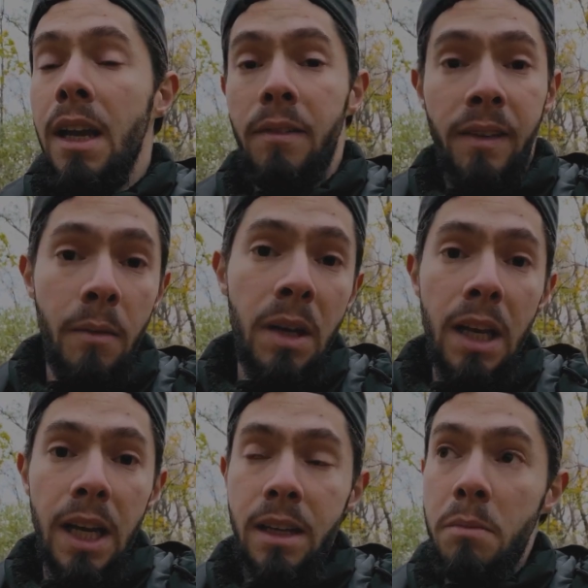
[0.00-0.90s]
a
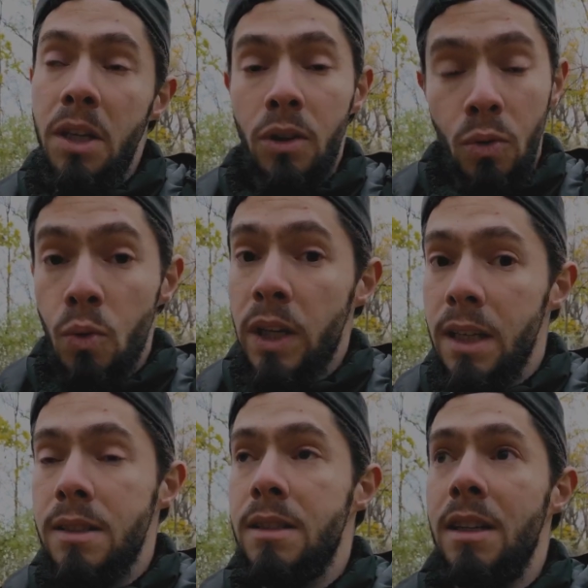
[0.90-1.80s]
family like me, two
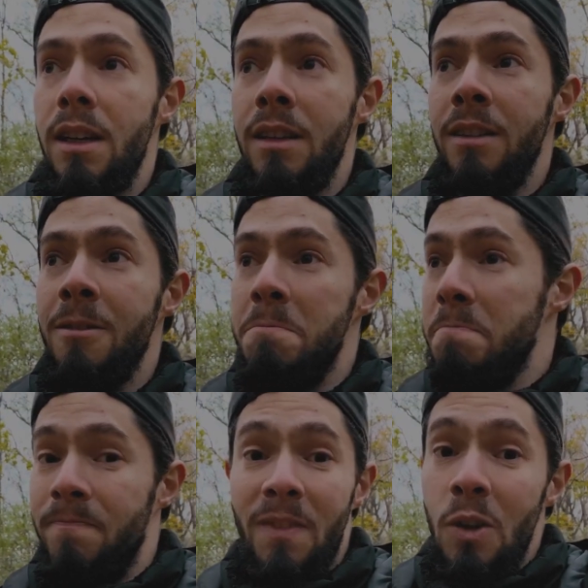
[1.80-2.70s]
kids, and
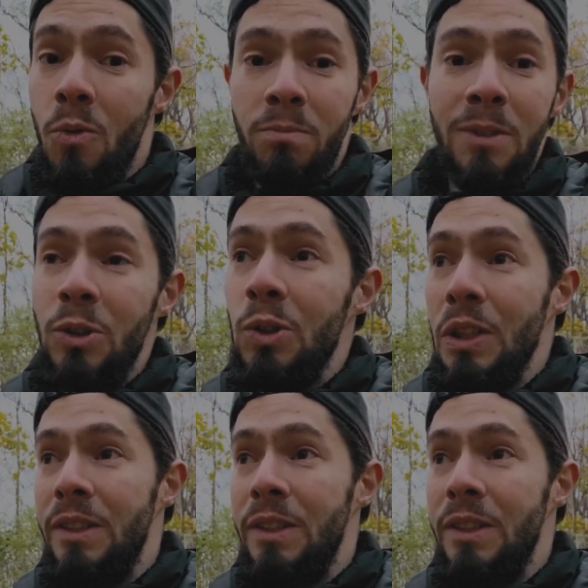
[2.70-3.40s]
you, you,